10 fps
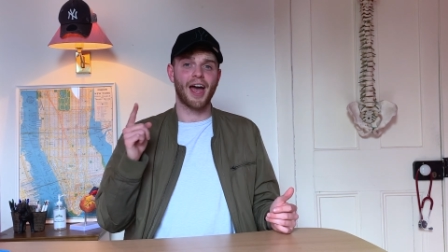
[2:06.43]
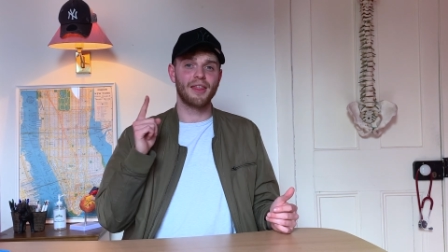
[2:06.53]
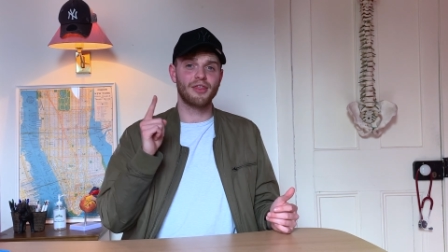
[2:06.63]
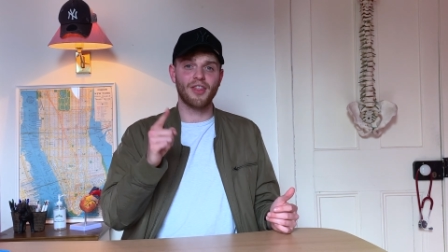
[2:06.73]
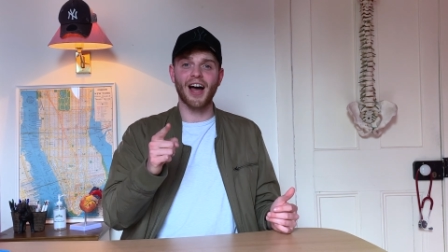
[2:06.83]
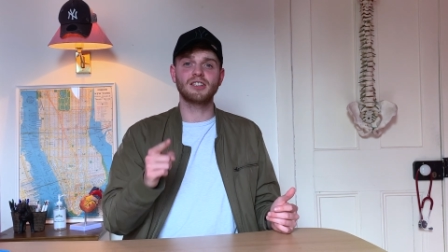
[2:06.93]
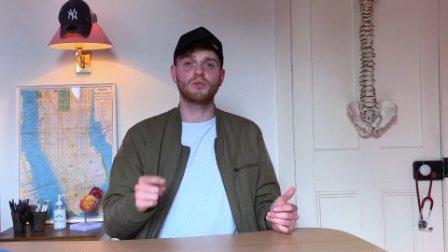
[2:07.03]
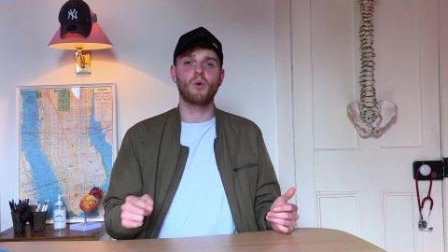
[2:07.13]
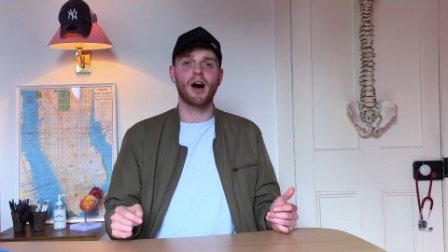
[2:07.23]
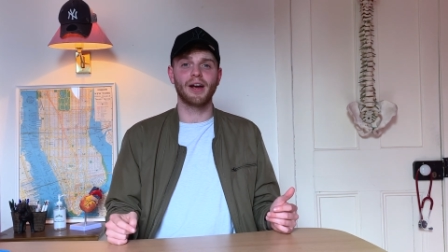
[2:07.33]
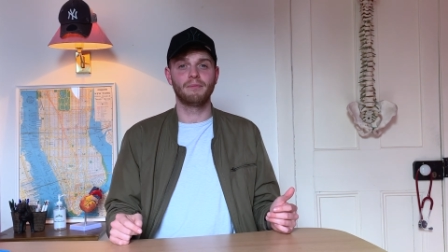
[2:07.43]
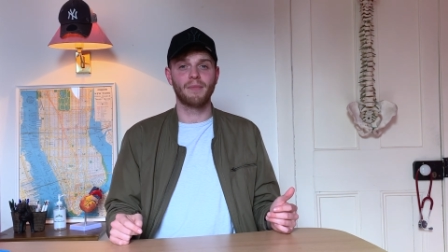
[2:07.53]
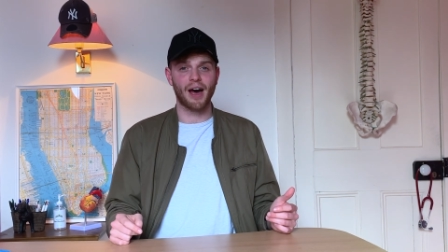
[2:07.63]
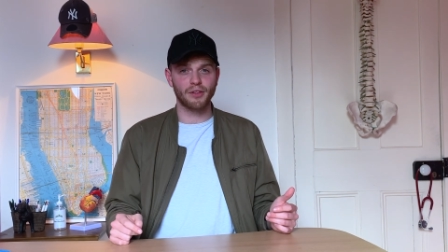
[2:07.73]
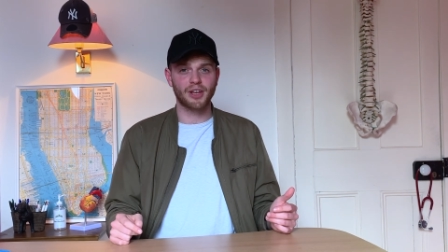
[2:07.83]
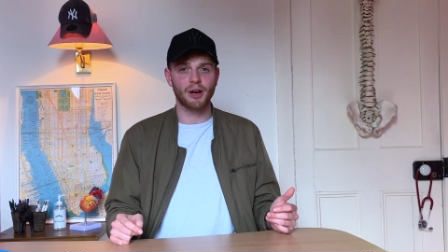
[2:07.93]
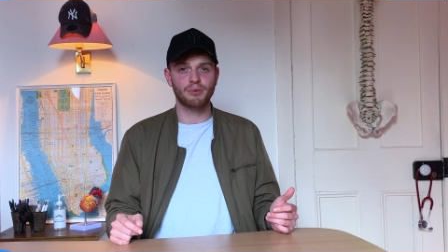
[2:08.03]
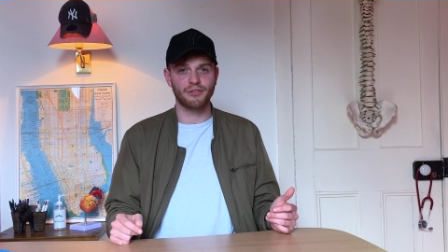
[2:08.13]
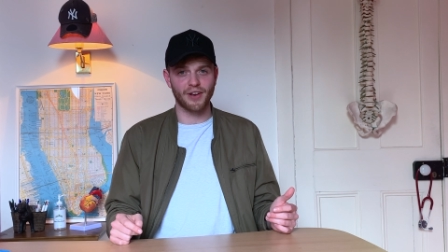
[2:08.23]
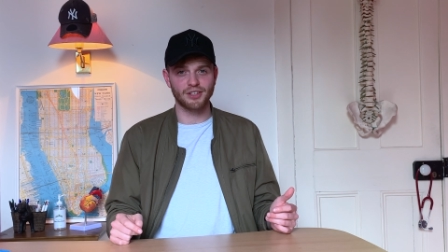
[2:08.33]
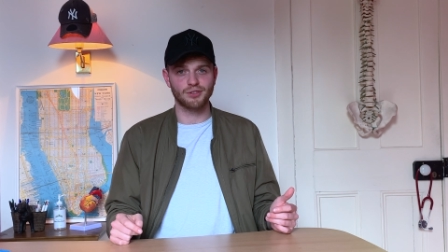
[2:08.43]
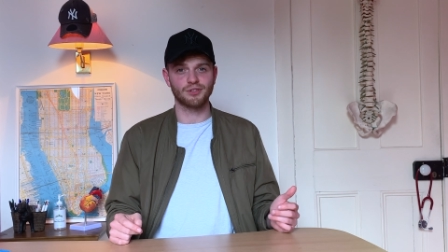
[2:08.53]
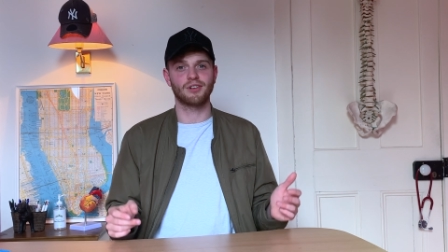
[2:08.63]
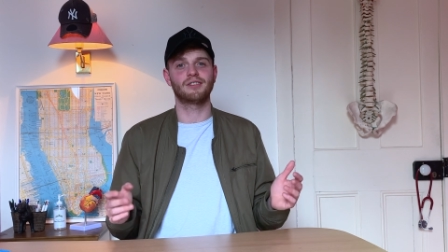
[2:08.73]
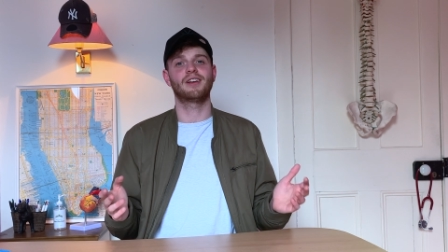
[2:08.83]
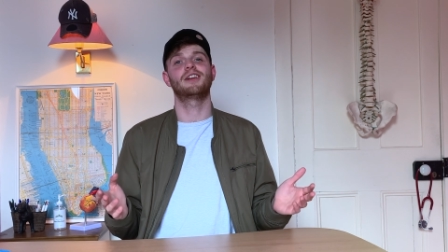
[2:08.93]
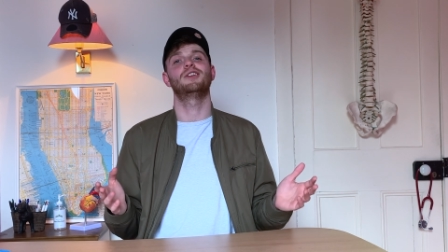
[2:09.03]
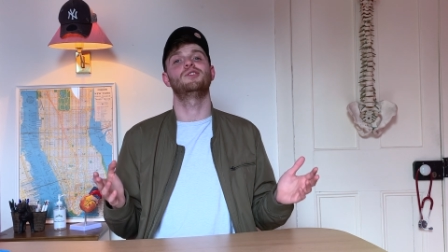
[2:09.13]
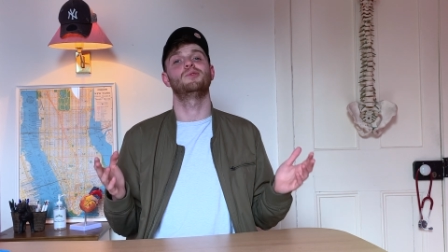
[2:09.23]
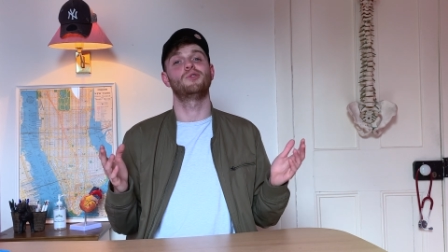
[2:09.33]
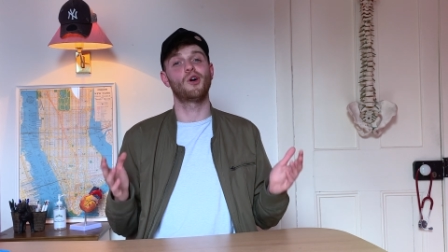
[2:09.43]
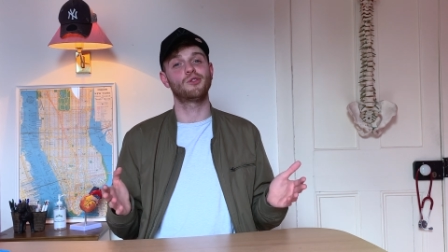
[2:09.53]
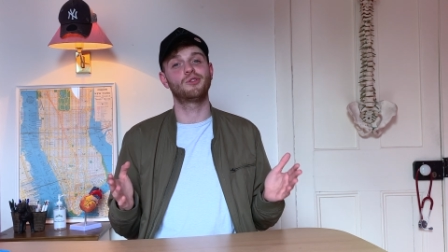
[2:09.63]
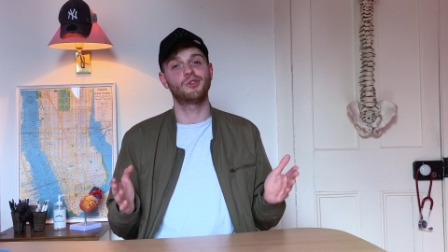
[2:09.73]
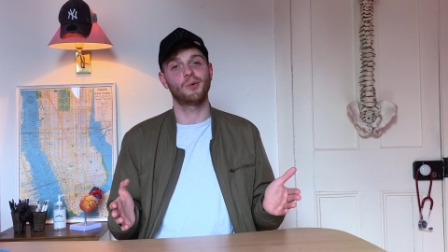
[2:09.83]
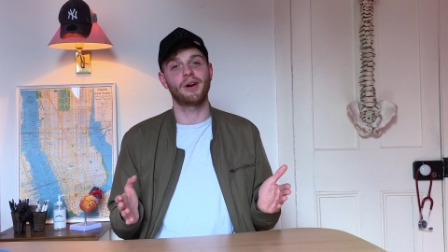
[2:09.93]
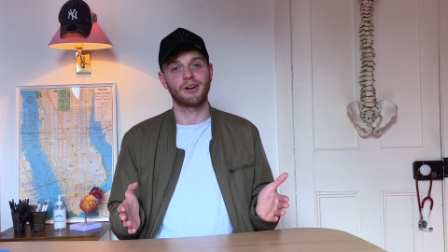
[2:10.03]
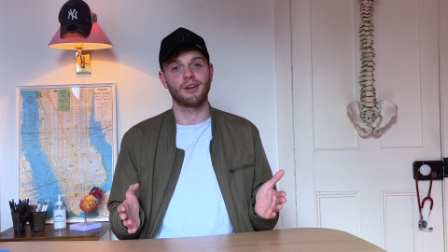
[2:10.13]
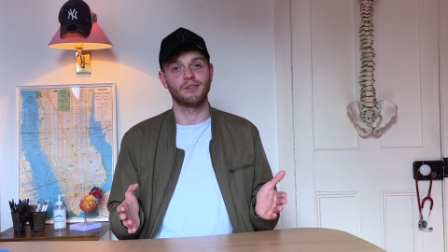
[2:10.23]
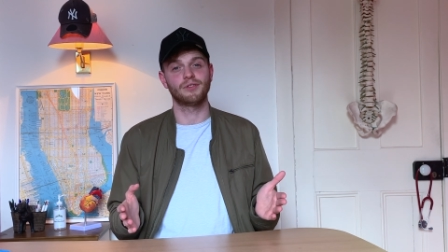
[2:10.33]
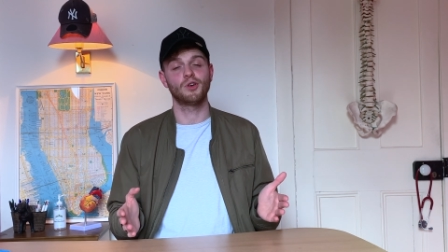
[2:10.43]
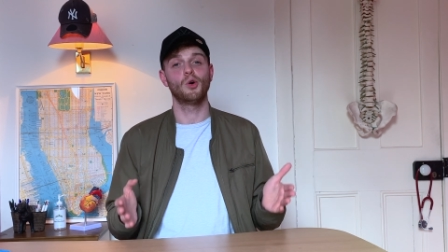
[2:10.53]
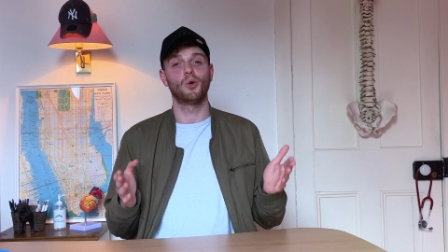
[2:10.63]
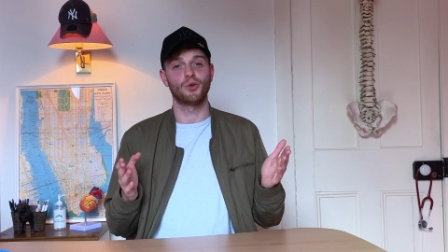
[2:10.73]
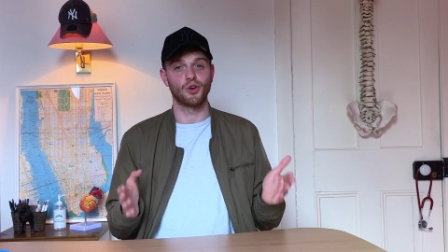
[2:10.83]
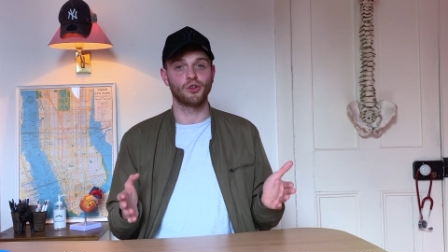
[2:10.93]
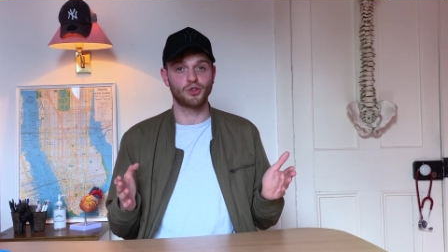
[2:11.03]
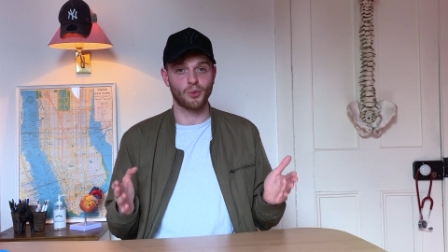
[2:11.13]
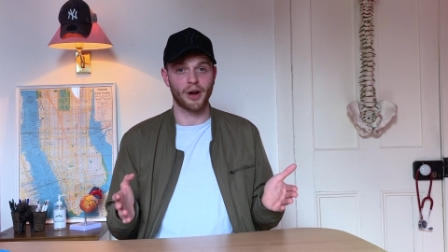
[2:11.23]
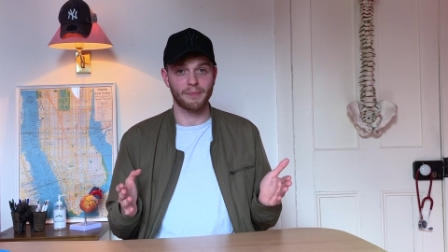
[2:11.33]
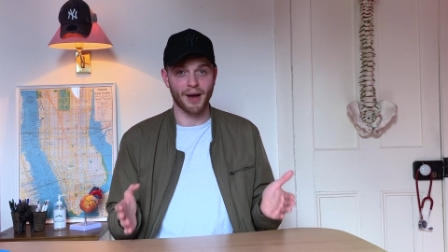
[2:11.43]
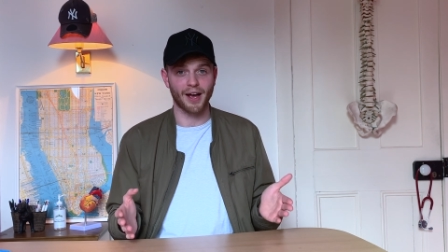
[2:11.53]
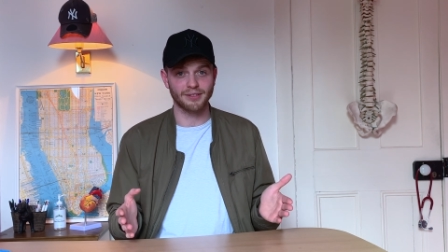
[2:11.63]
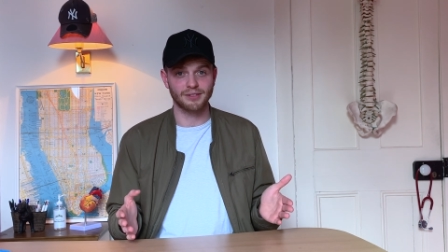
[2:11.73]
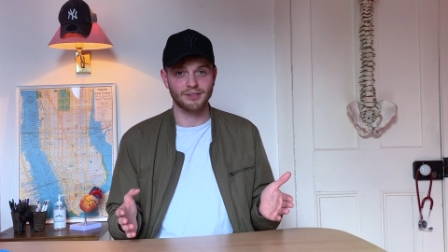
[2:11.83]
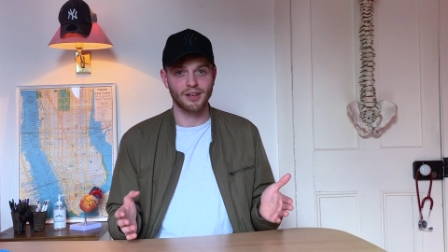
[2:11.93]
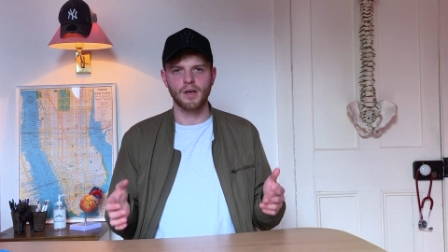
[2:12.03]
and that's why healthcare professionals are telling you not to wear gloves or not to wear masks.